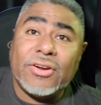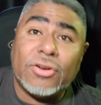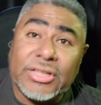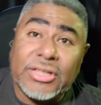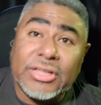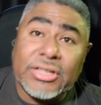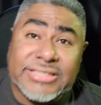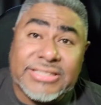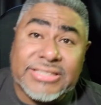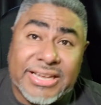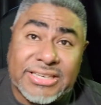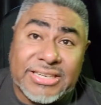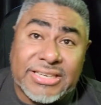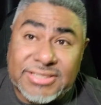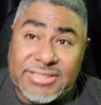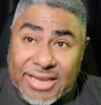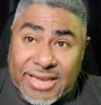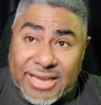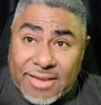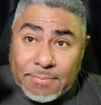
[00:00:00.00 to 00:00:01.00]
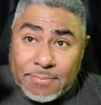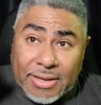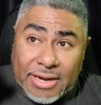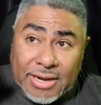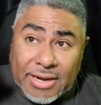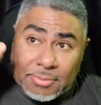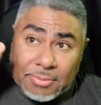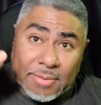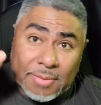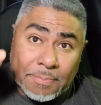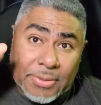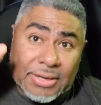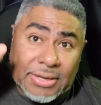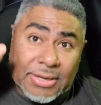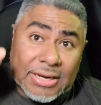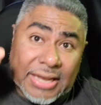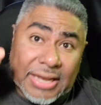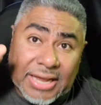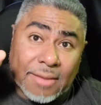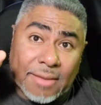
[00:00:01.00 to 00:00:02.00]
detention stamp, and I'm gonna put a
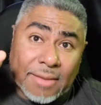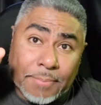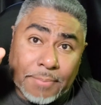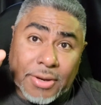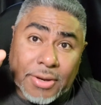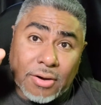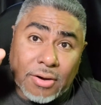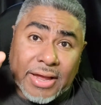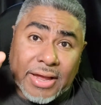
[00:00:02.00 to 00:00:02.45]
link up here. Okay,